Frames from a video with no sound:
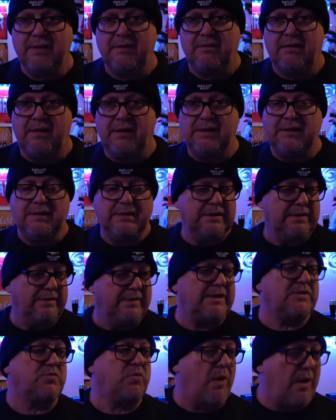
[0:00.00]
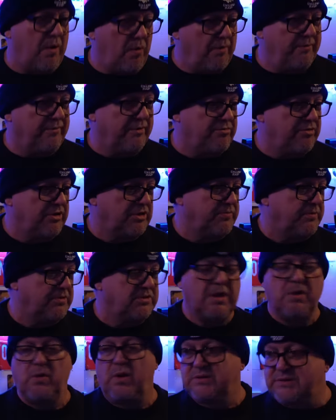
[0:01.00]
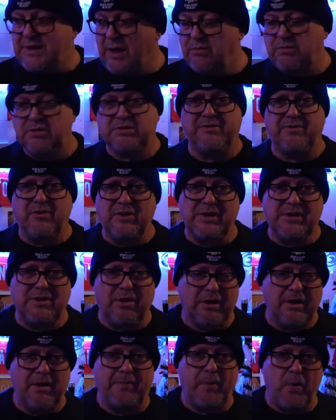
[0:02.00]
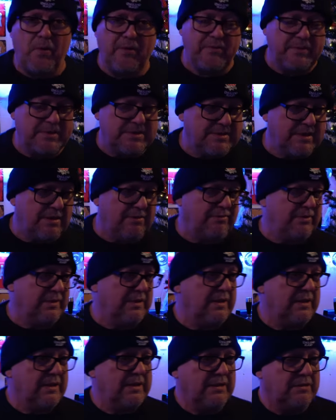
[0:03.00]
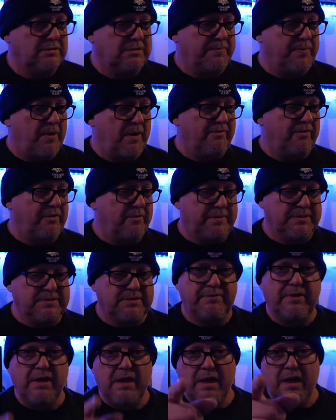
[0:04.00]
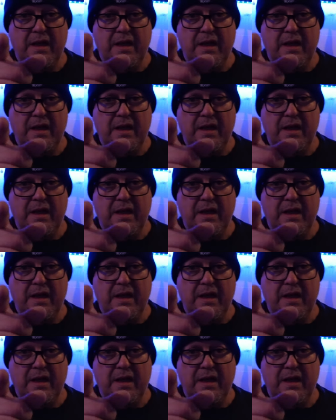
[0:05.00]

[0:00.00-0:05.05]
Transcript: right? That's what I want for Christmas. I don't because I've already got it. I bought it for myself because I buy everything for myself.